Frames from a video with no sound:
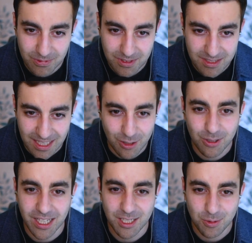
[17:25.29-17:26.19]

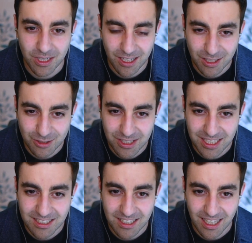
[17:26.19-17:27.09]
single
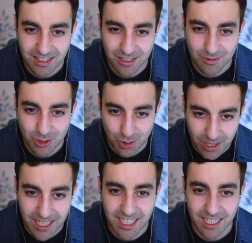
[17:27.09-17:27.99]
H100s that they're
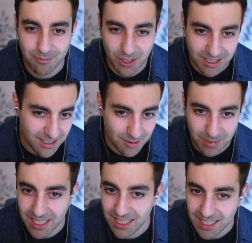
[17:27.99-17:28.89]
joining and
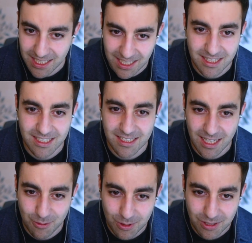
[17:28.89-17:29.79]
participating in this
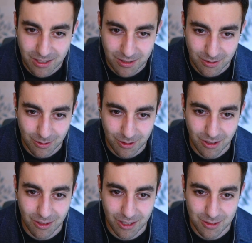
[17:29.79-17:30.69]
network? Or
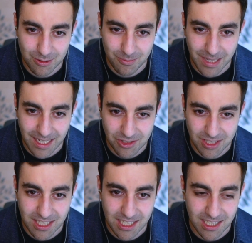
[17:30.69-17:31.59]
are you
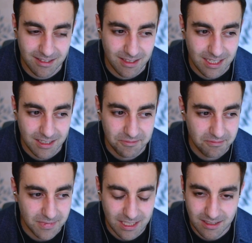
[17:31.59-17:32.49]
imagining
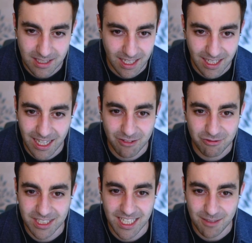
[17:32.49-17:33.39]
it's like
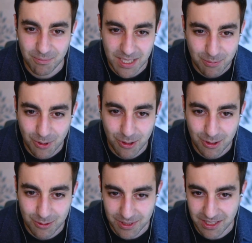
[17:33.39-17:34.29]
everyday
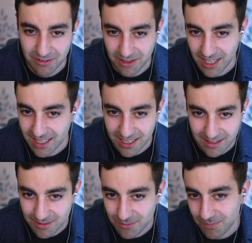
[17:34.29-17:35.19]
people with like
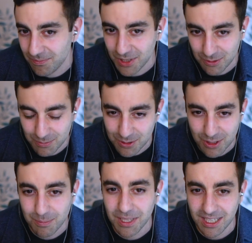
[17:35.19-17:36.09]
a computer
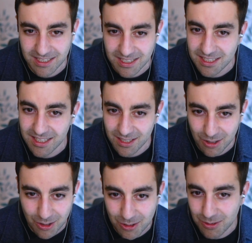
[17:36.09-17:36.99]
plugged into their
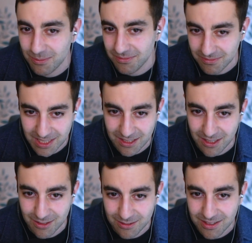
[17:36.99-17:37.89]
home,
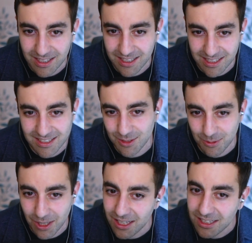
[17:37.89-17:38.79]
into the
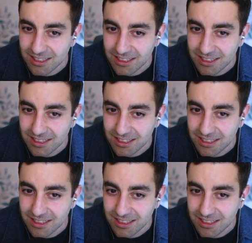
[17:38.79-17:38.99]
wall?